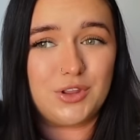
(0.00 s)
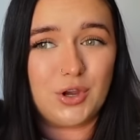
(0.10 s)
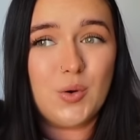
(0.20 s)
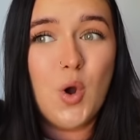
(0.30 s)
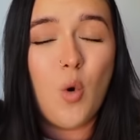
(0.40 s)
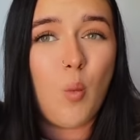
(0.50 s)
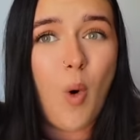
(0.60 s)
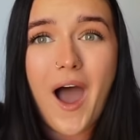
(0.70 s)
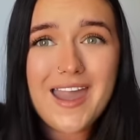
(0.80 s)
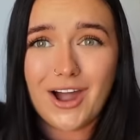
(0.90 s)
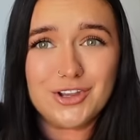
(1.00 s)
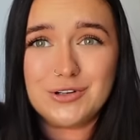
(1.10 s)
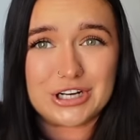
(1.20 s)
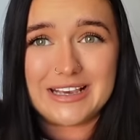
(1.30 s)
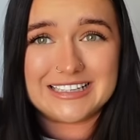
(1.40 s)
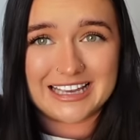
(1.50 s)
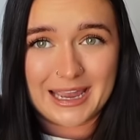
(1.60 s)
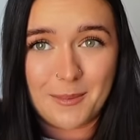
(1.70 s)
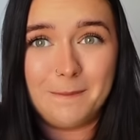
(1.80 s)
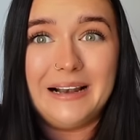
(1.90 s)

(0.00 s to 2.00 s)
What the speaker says: with you, why are you chasing him?